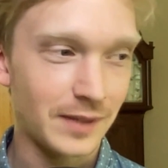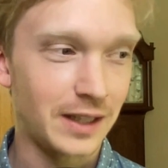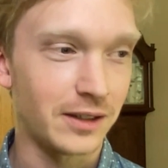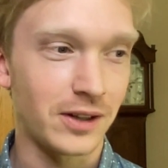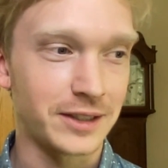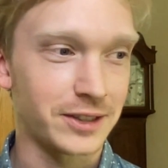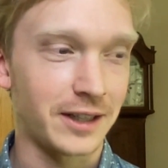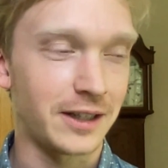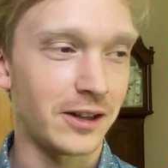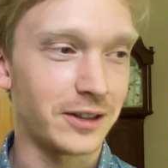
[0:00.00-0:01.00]
into like
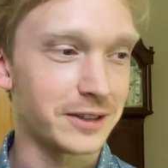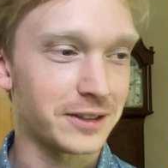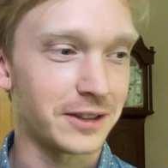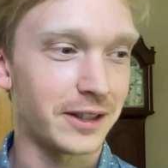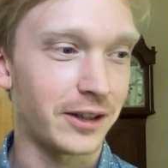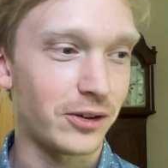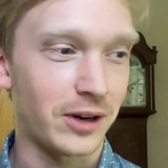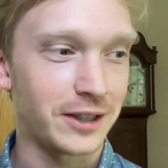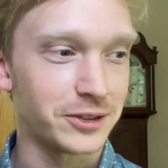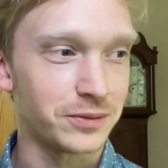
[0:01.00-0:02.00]
psychedelics and like all
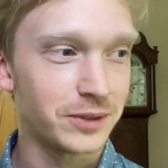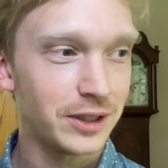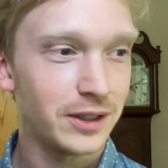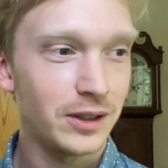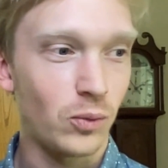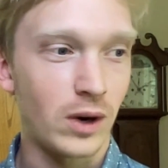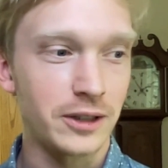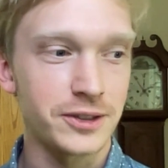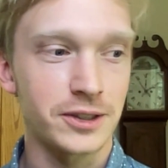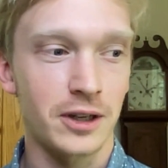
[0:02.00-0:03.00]
kinds of
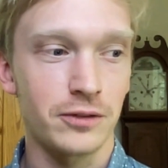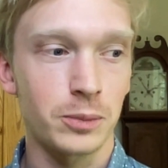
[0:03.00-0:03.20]
wild stuff.